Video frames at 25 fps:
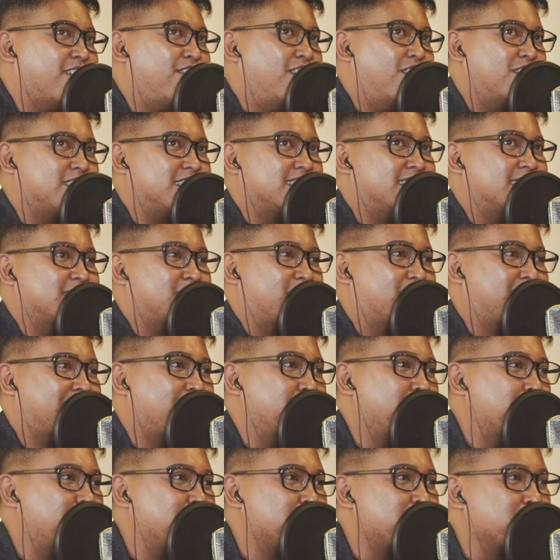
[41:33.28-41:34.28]
I've lost a sense of time
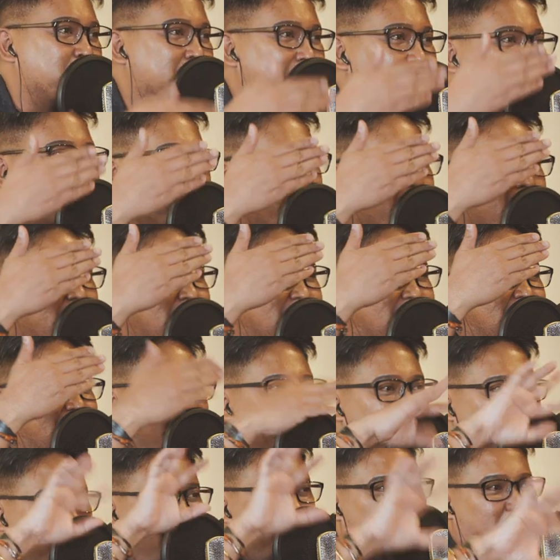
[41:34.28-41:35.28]
because we
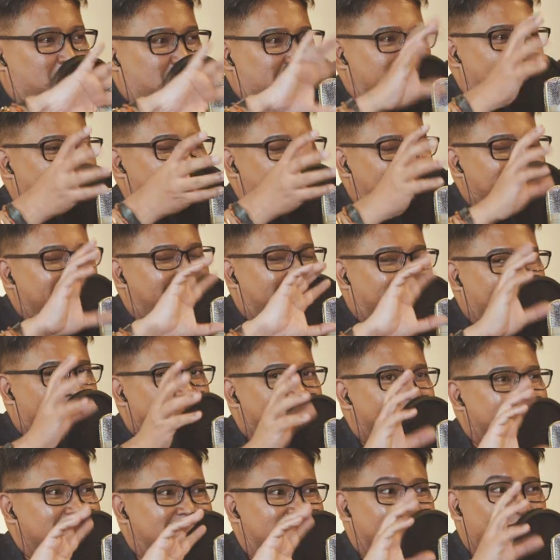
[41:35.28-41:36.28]
we, we
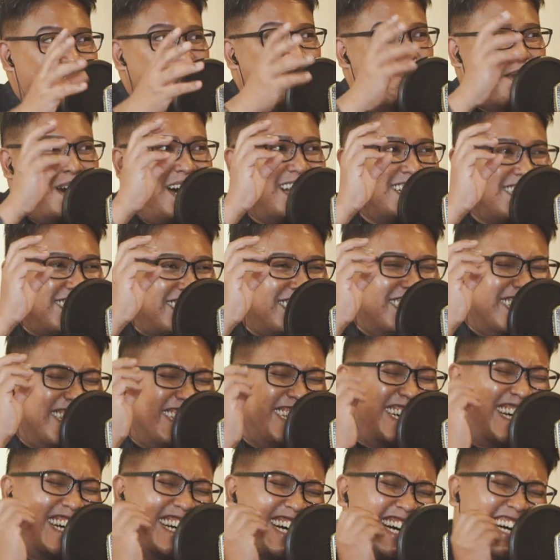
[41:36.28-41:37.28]
recorded this in two parts.
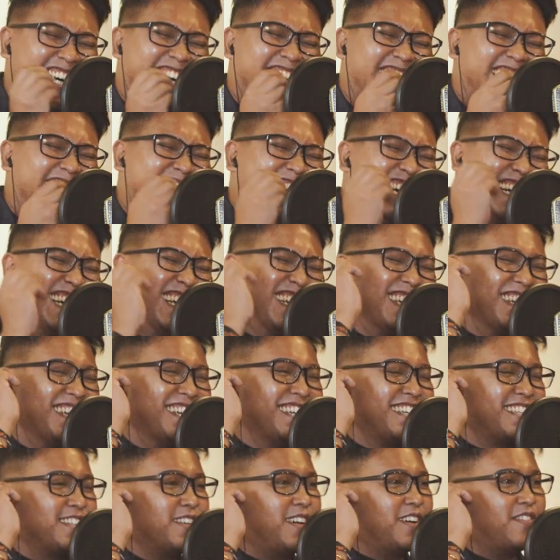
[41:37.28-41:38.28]

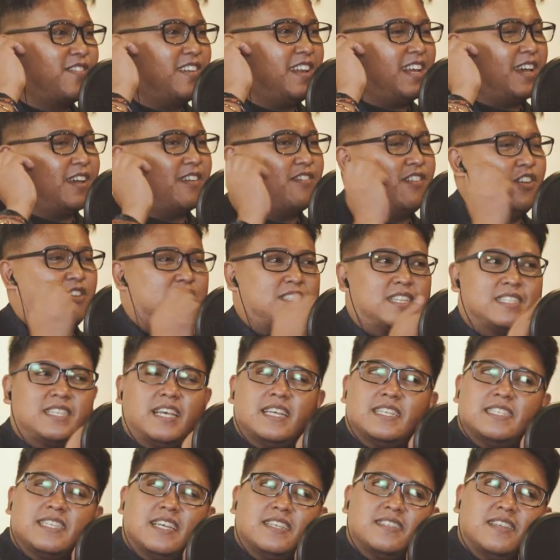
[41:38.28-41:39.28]
So I feel like I've lost a
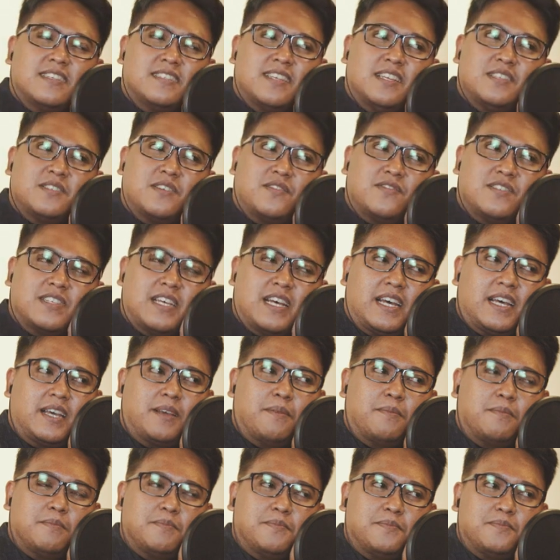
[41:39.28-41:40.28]
ten sense of
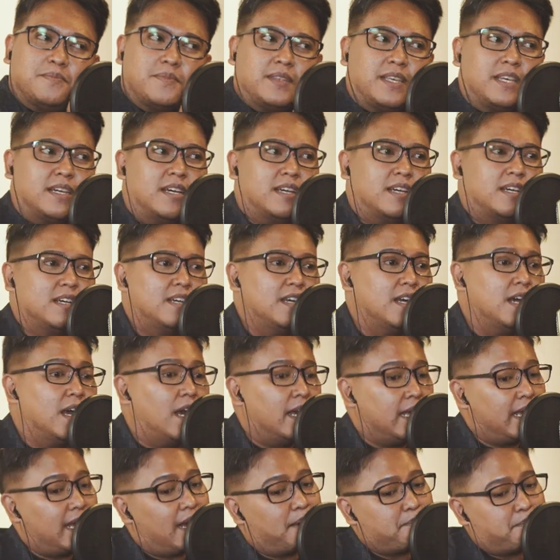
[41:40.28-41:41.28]
time. Yeah.
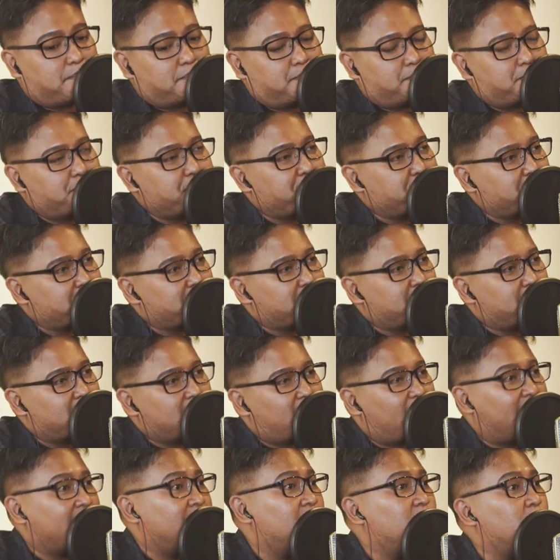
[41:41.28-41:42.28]
Yeah.
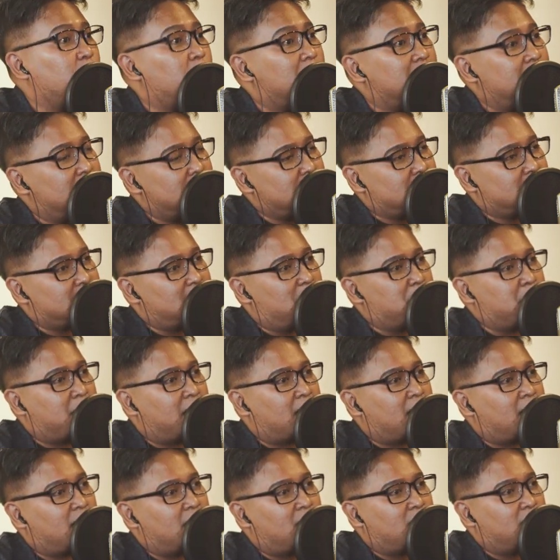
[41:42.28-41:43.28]
Final words
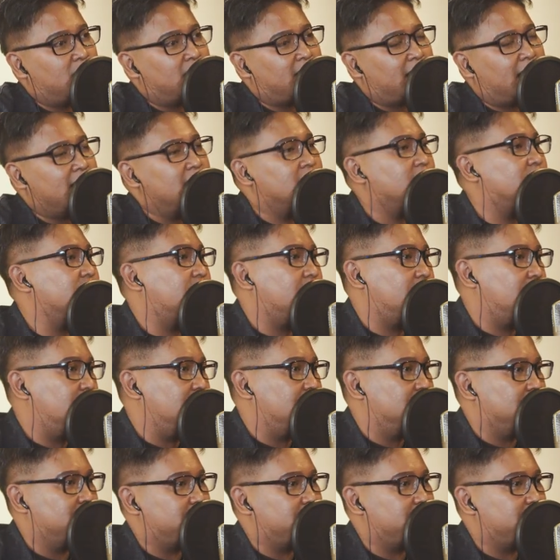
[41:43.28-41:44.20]
about anything?